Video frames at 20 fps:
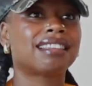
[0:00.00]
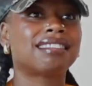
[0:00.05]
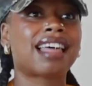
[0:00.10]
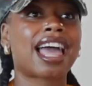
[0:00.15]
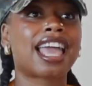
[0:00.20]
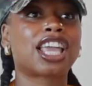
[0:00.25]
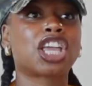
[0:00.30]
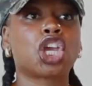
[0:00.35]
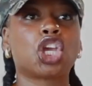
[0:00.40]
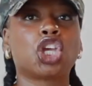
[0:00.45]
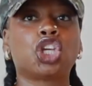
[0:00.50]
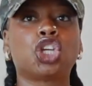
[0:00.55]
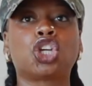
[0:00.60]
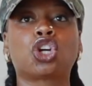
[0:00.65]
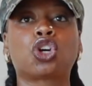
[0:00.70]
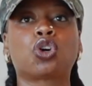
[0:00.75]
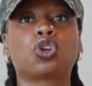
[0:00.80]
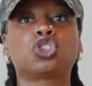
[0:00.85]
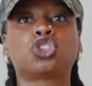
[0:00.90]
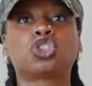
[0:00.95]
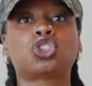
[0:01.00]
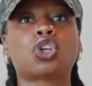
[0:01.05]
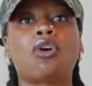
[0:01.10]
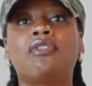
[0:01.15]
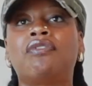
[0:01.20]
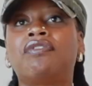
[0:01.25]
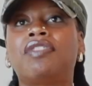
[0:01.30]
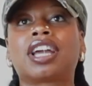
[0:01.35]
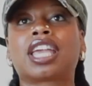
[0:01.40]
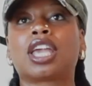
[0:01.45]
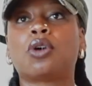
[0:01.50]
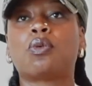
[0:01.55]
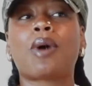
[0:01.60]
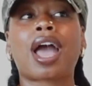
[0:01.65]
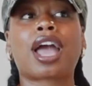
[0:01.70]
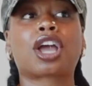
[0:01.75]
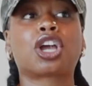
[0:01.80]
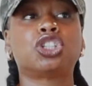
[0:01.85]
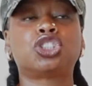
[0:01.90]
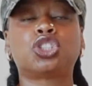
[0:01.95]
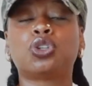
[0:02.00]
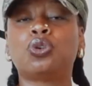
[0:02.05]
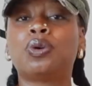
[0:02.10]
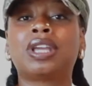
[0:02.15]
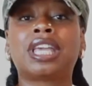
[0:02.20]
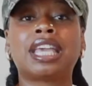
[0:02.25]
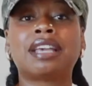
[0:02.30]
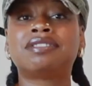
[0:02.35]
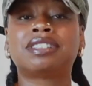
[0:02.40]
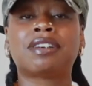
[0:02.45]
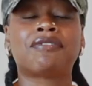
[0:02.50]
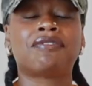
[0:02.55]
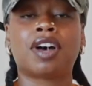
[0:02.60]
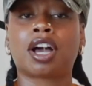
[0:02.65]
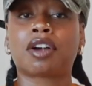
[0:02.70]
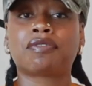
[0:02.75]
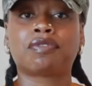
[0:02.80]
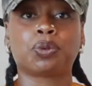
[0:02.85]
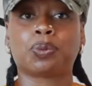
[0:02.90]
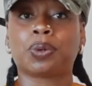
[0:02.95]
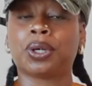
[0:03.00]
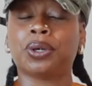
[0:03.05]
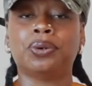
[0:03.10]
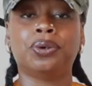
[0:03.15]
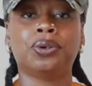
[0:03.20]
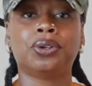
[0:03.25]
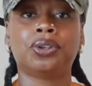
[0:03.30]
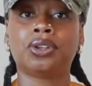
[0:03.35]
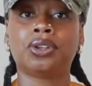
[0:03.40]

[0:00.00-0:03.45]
Like, you're so fucking whack because who gives a fuck for real?